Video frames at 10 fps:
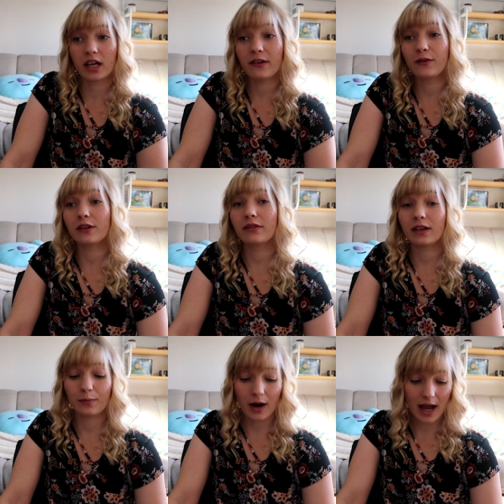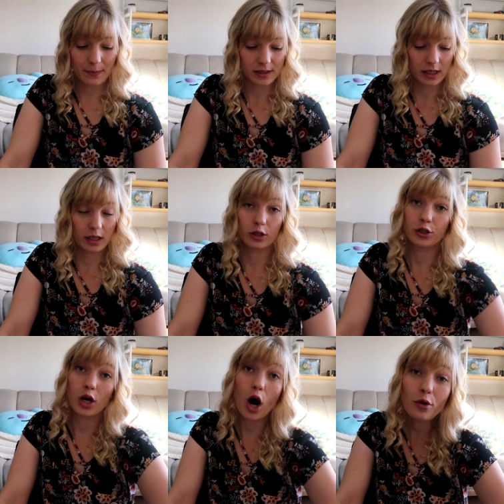If you're living perhaps in
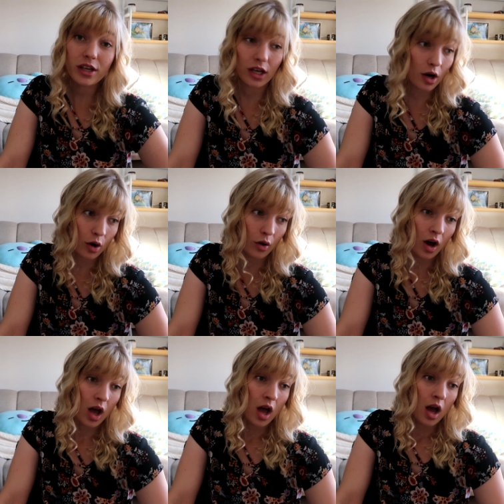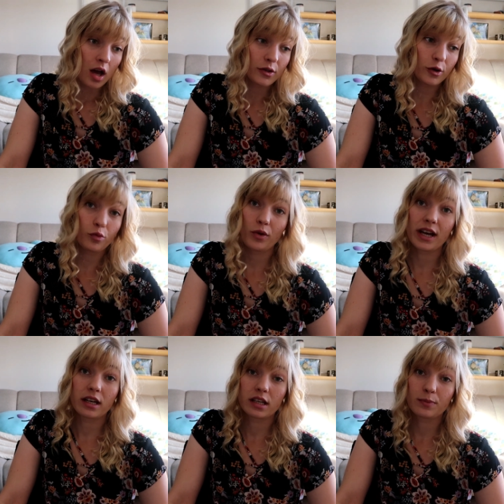Tokyo, your
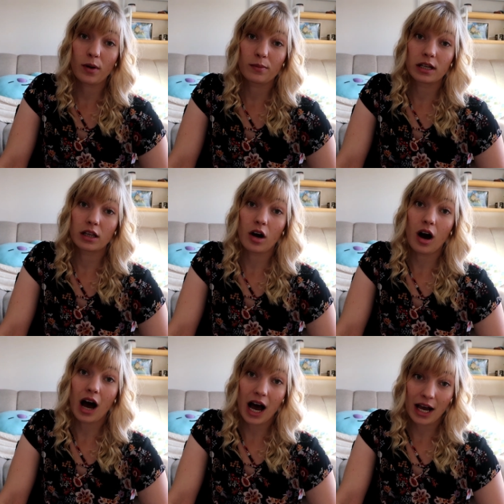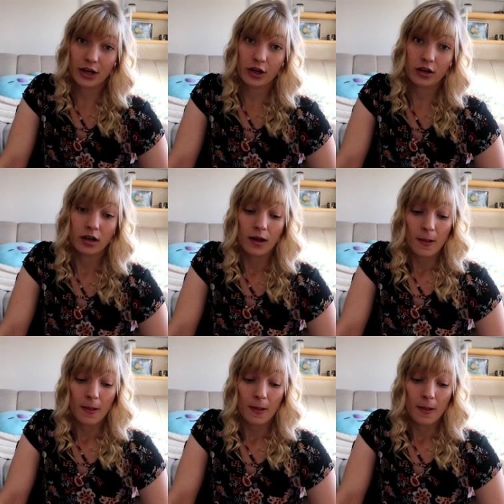rent is probably a lot higher.